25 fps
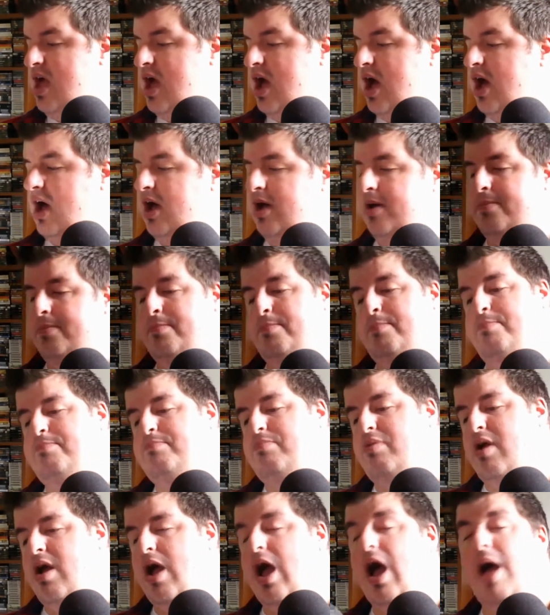I'm
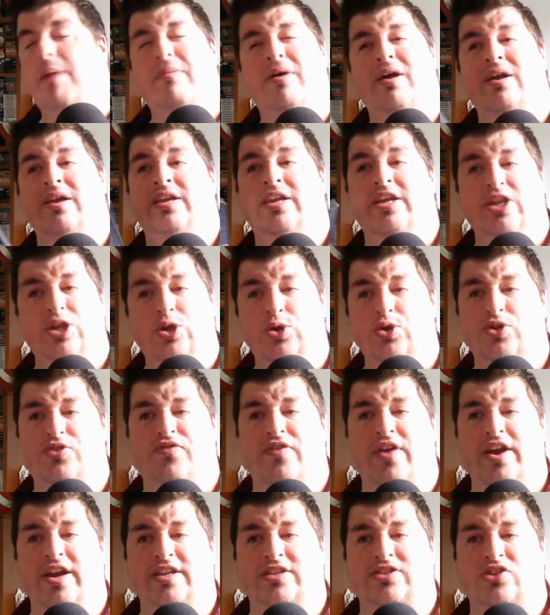a huge
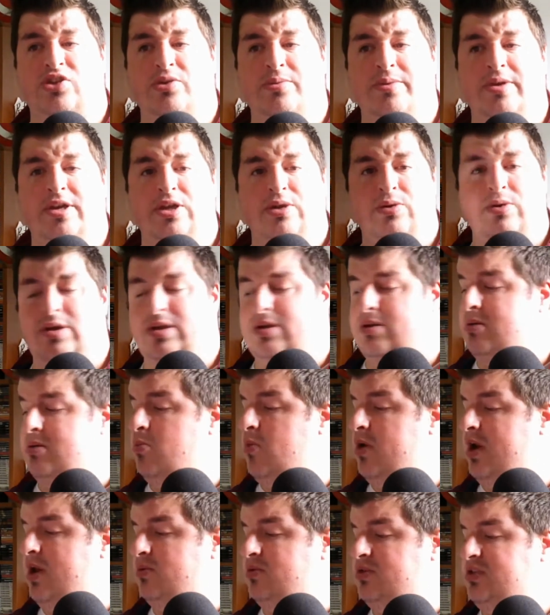fan of Scooby-Doo
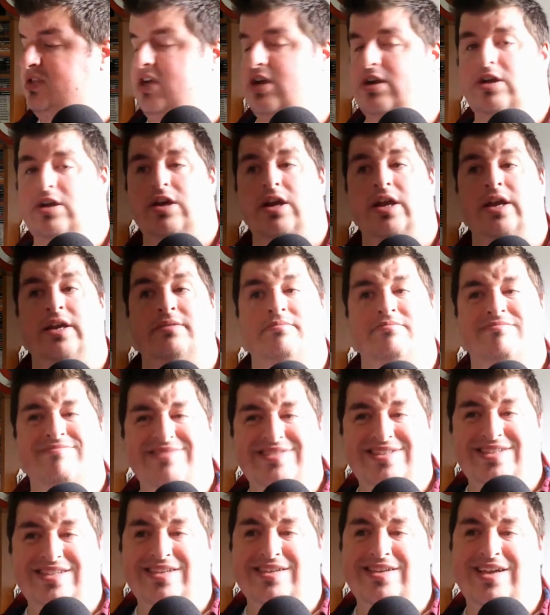when I was younger, and
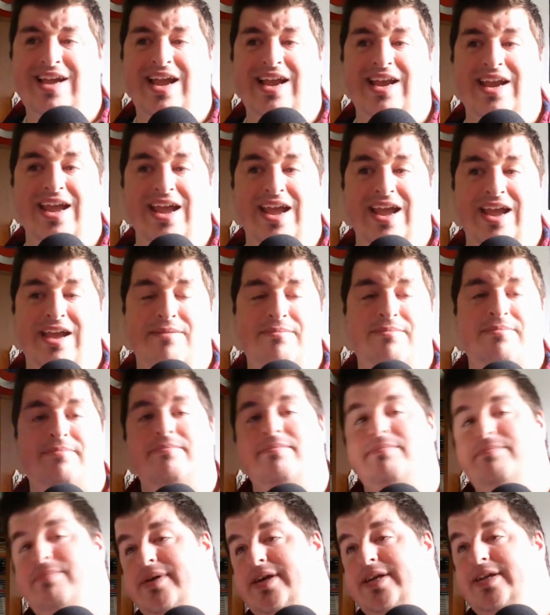still kind of am,
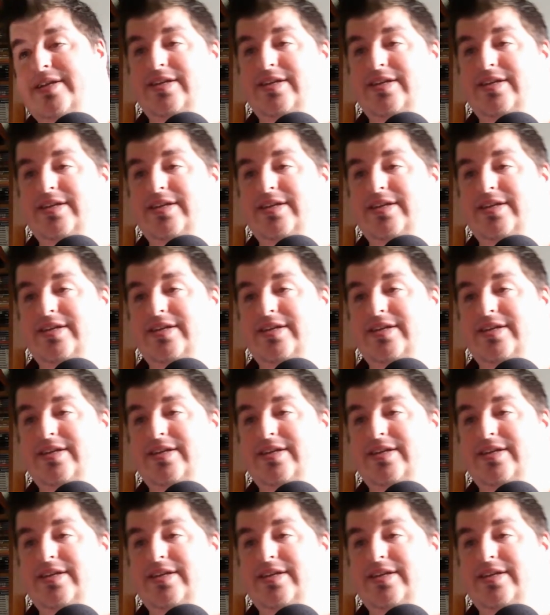but